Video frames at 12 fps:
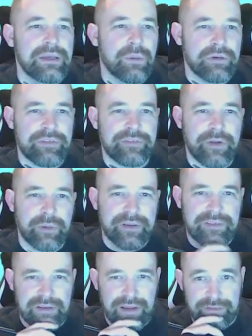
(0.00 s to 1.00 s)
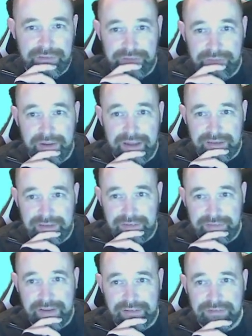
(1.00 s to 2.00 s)
One of the following is the largest square that is a
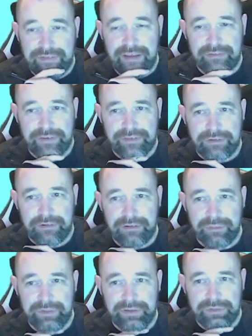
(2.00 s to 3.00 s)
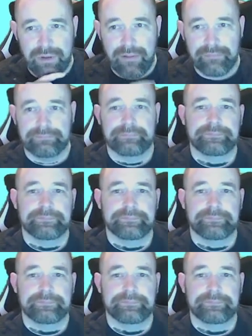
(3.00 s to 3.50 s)
factor of 10 factorial. Which one?